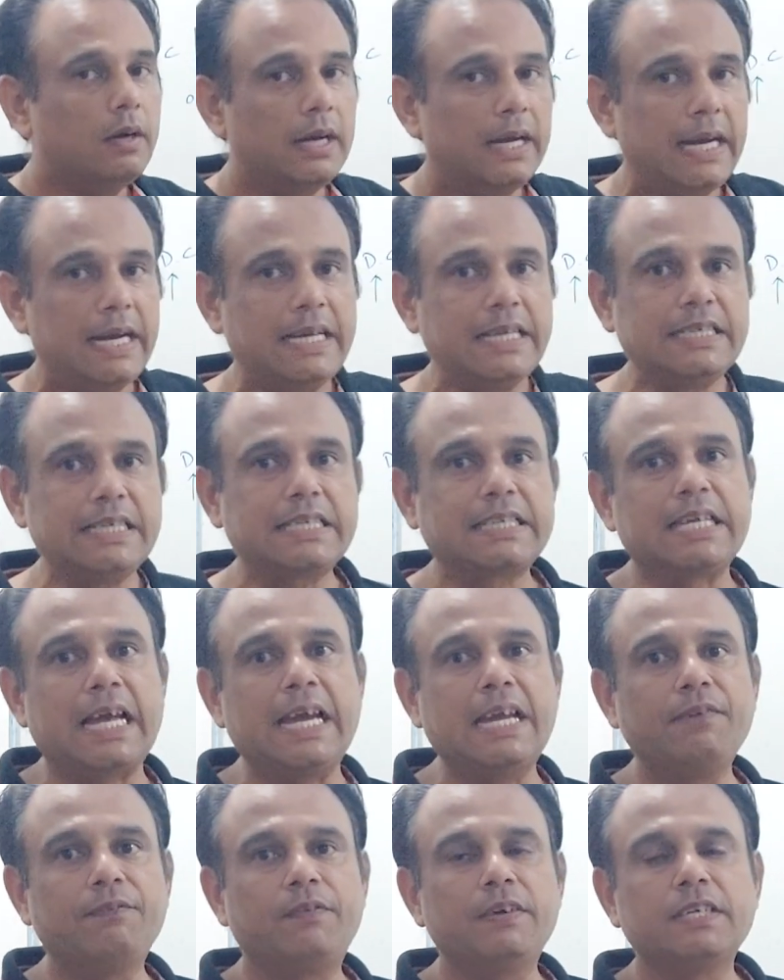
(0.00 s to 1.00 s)
It is a
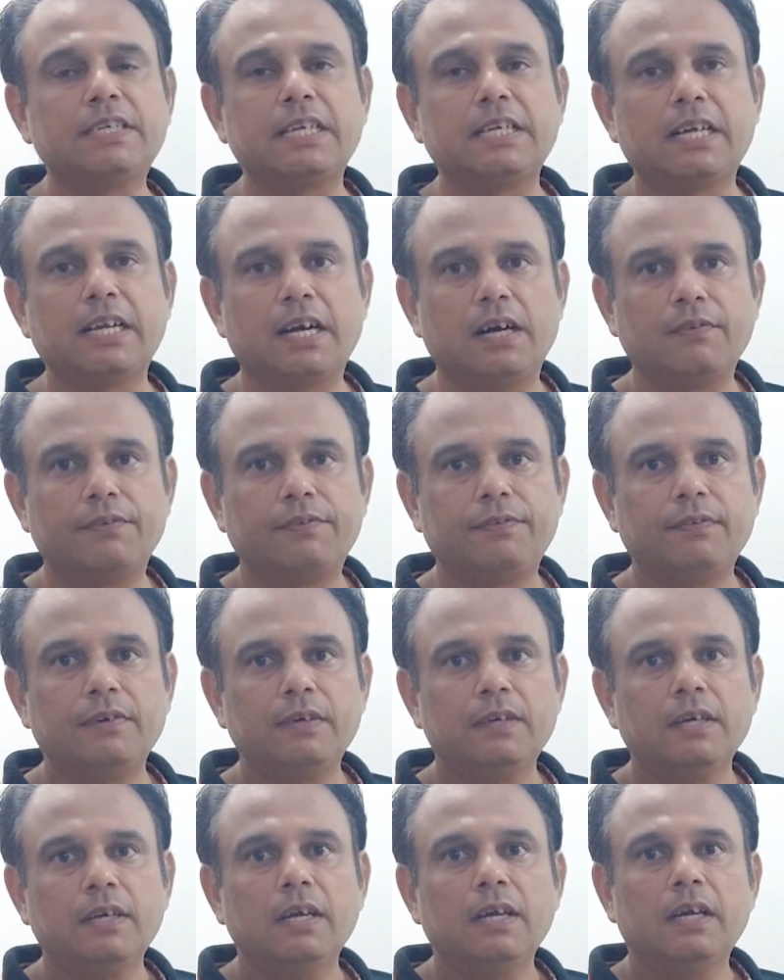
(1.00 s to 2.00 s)
sine function graph.
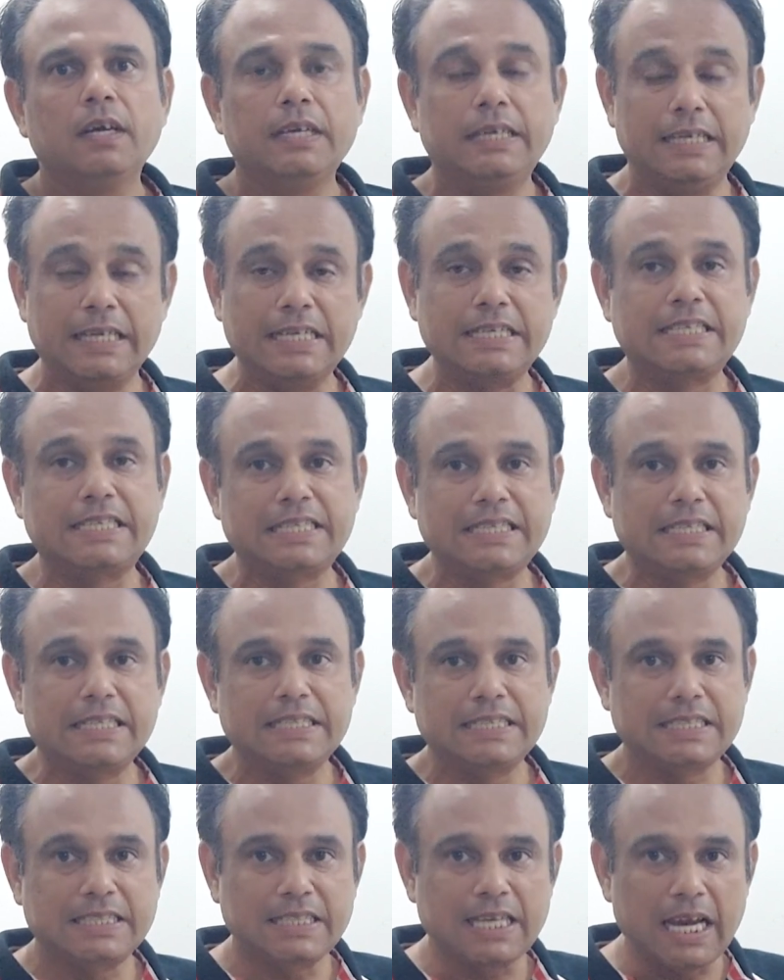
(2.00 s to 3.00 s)
Yes,
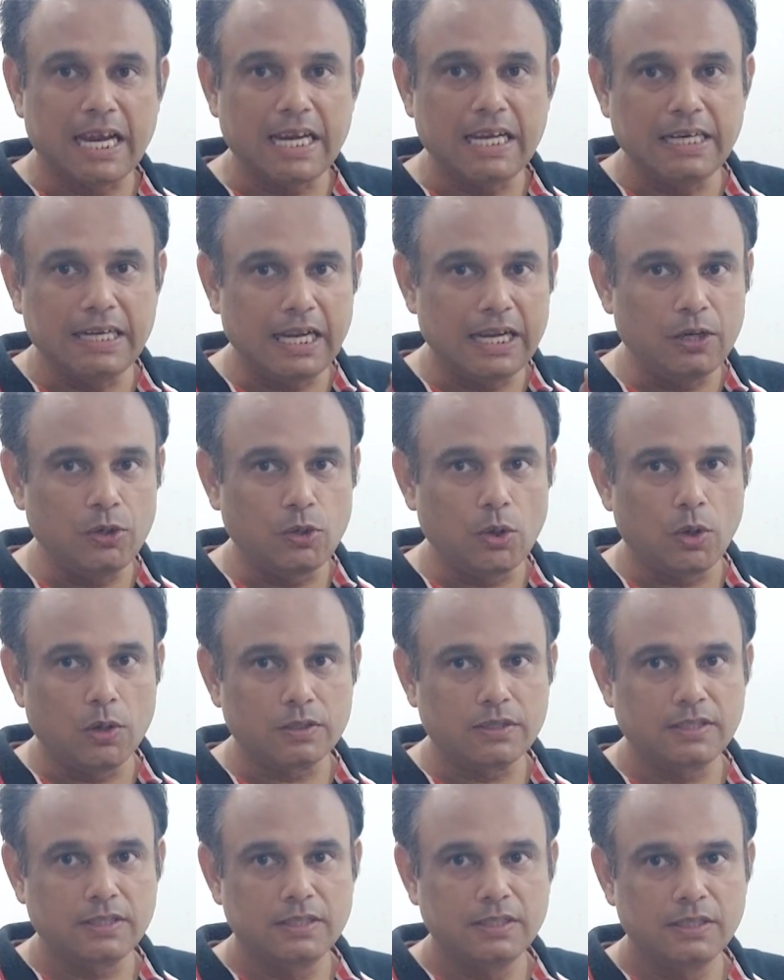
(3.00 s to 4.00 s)
sine and
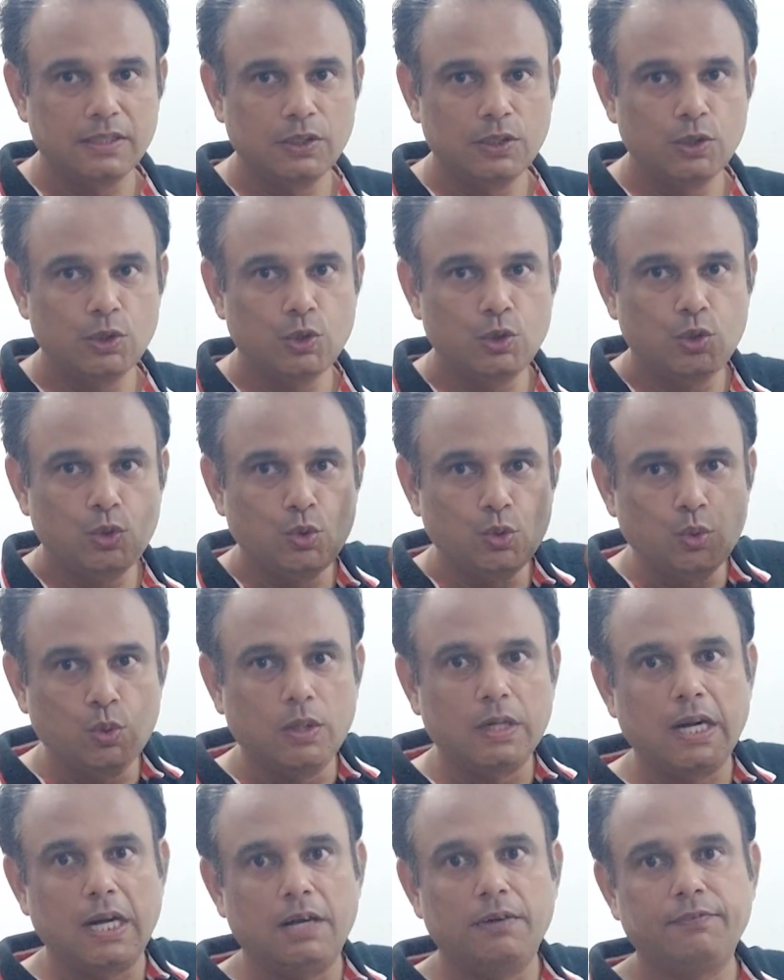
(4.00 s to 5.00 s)
cos. Two
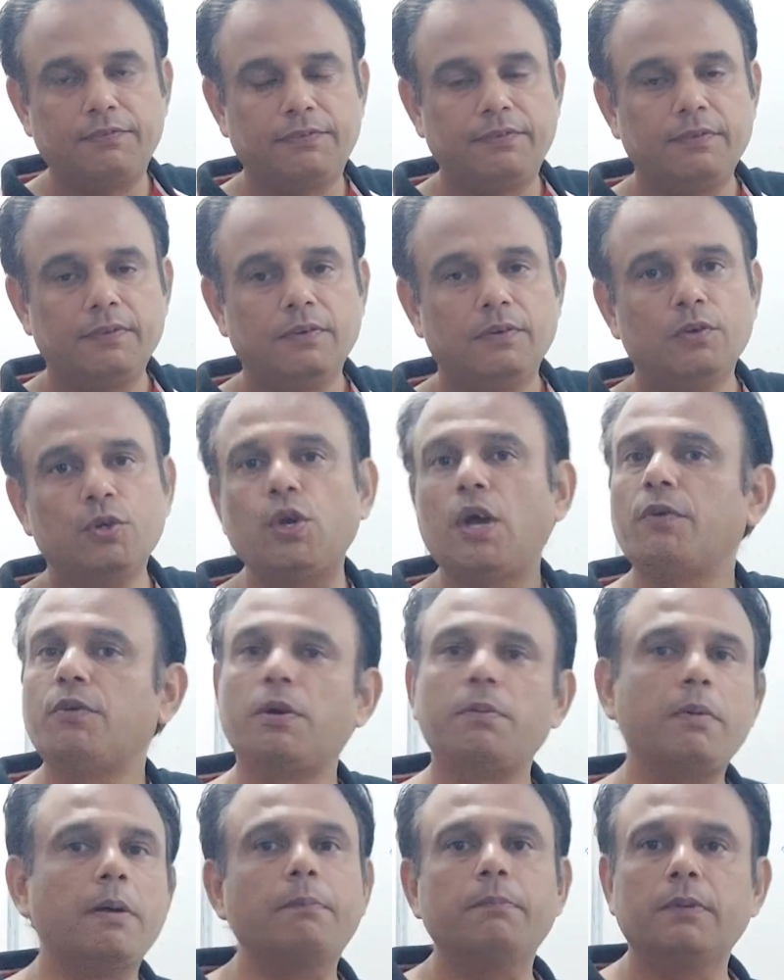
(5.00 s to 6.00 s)
graphs you have to
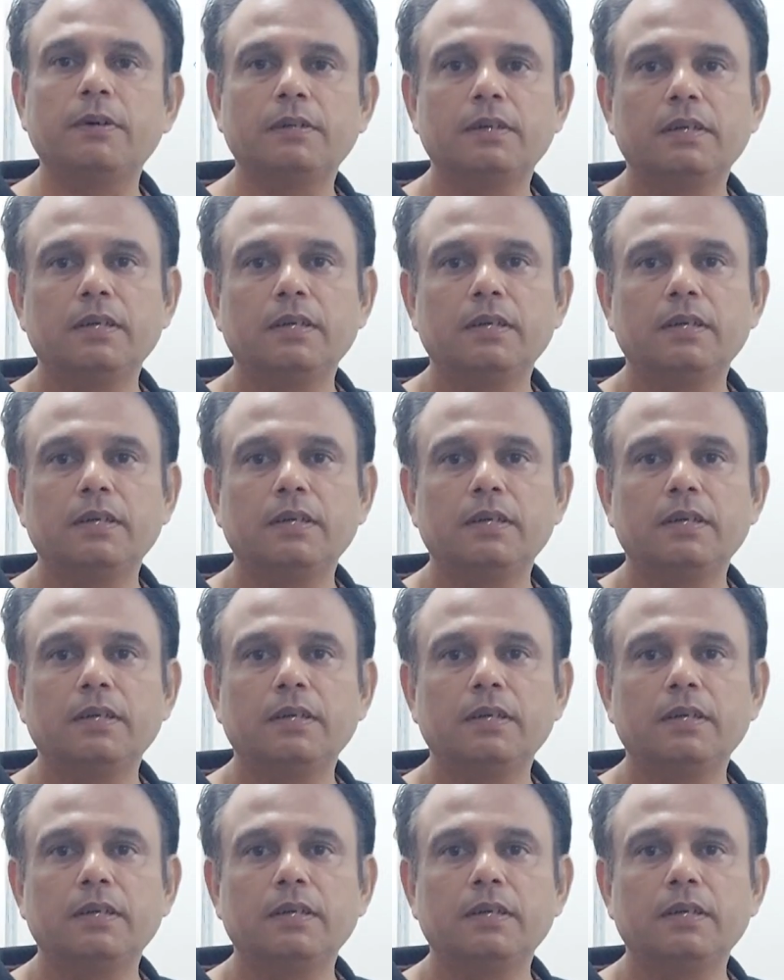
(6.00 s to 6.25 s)
remember.